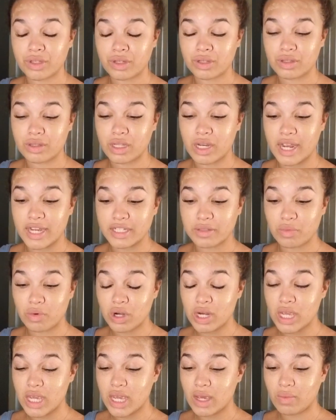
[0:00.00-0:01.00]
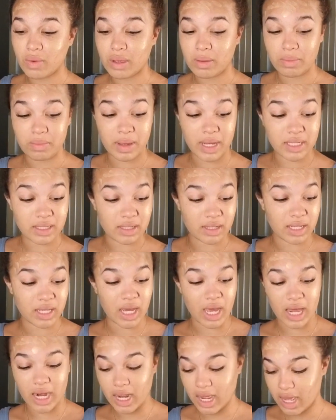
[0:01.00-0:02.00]
the next morning we basically
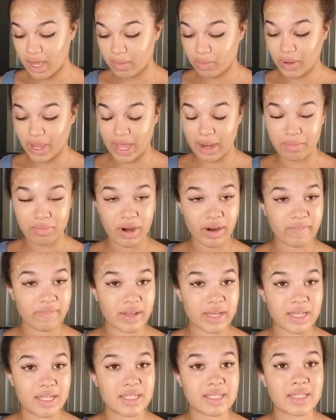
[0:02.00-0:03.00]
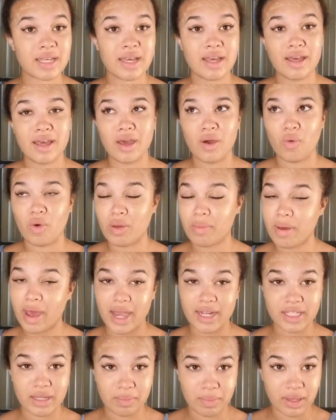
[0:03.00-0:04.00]
got up, we had breakfast, we
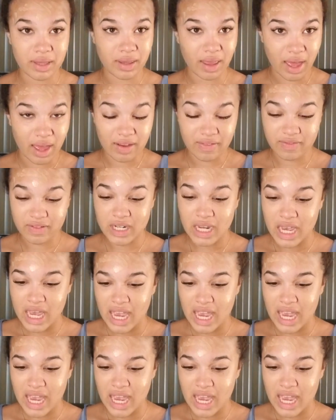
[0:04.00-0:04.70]
packed up and left.